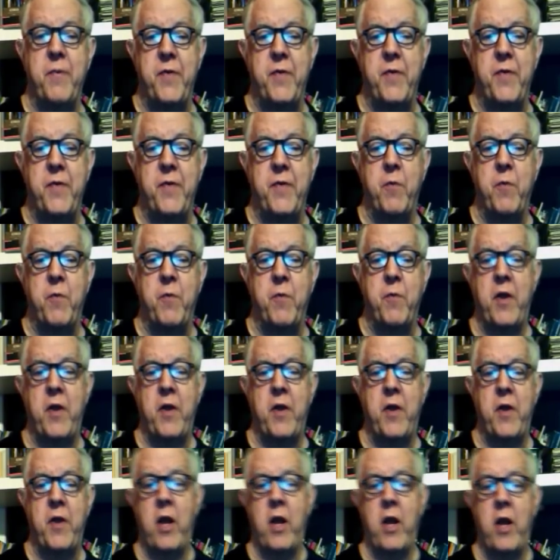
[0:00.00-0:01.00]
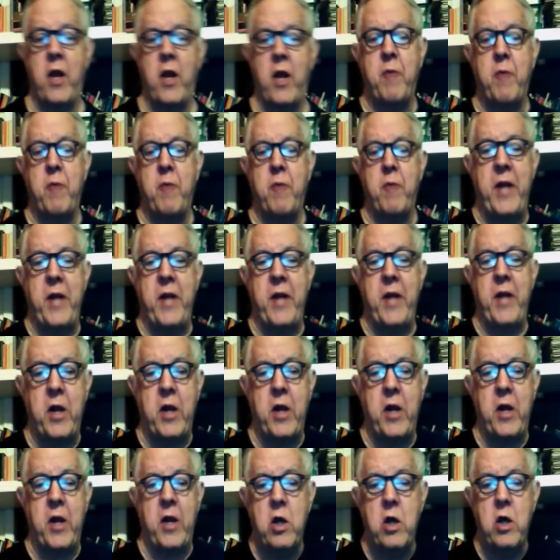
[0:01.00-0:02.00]
It was an
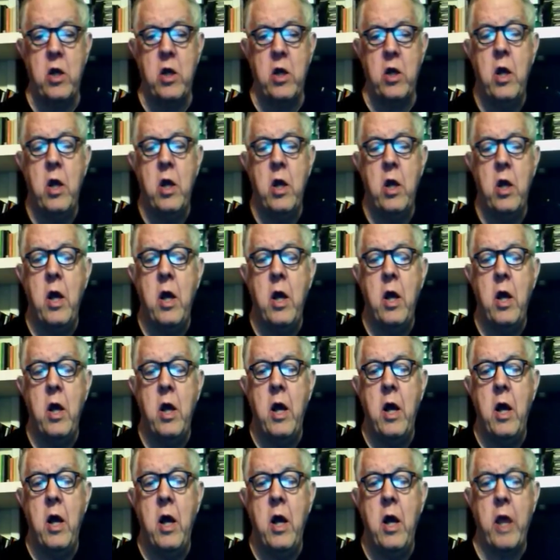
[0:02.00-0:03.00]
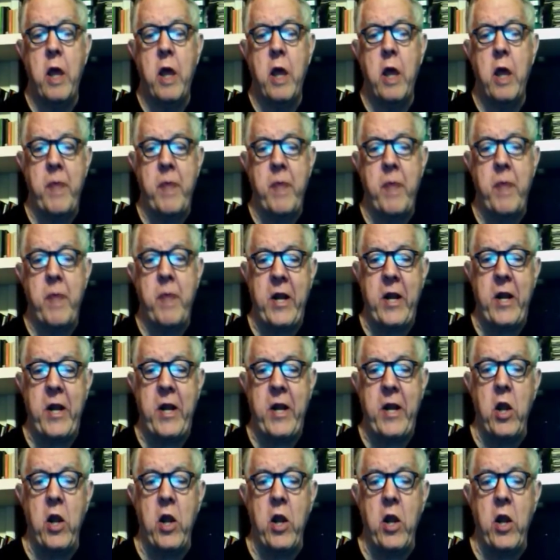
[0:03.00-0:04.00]
electromagnetically
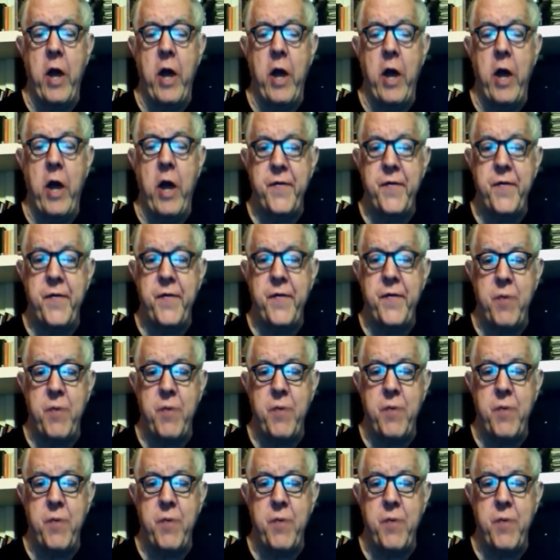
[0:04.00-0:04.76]
aligned system,